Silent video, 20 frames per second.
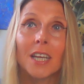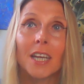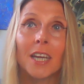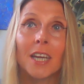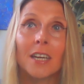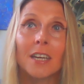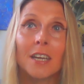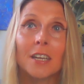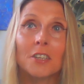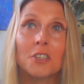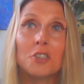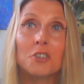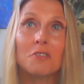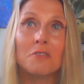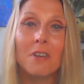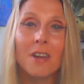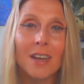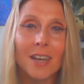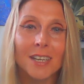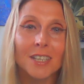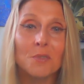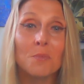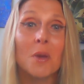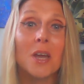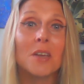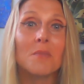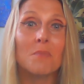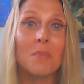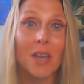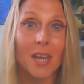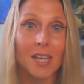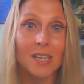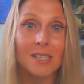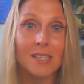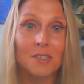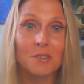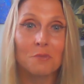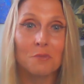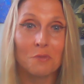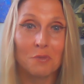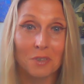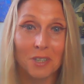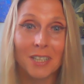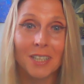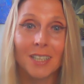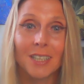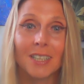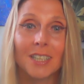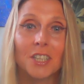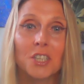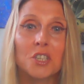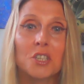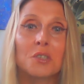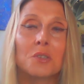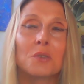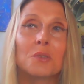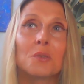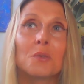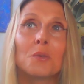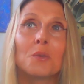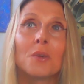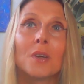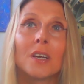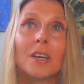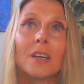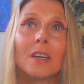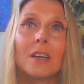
And I tried my best really to